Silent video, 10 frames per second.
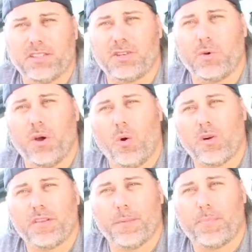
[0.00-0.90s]
So we
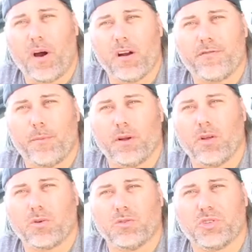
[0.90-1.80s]
ordered the part from our
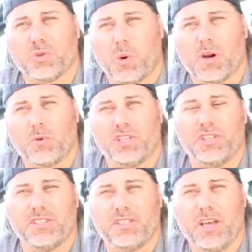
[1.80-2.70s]
local store, which
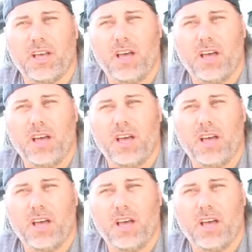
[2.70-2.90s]
is